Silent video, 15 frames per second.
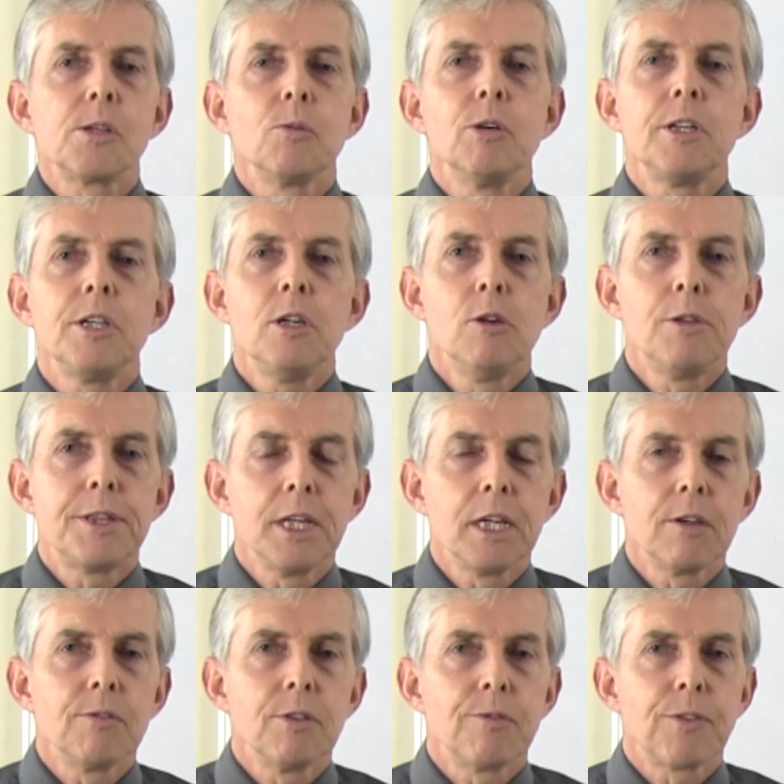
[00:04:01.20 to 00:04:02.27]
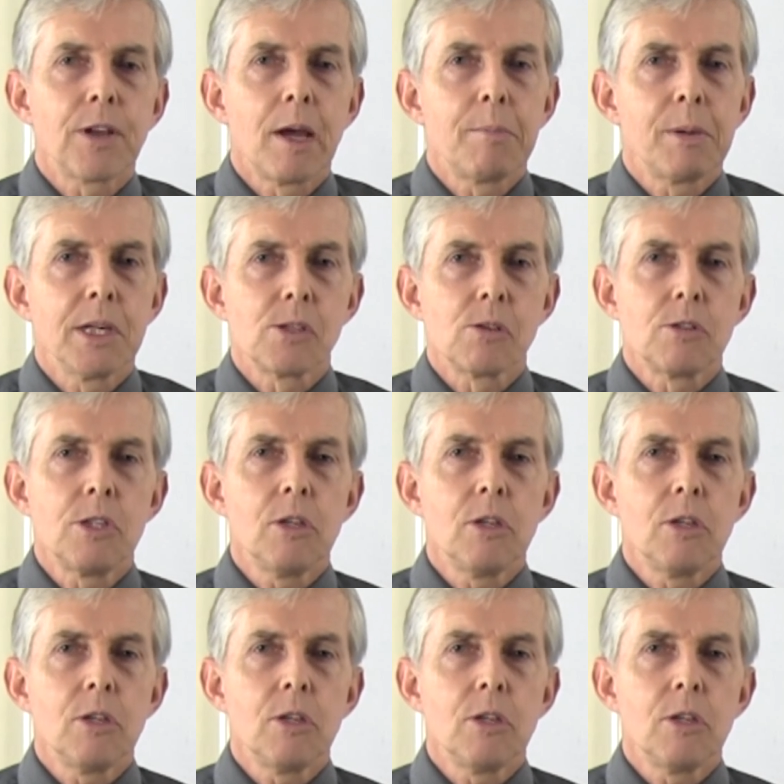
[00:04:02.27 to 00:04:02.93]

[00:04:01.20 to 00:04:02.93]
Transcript: So what do you think of the flower puzzle?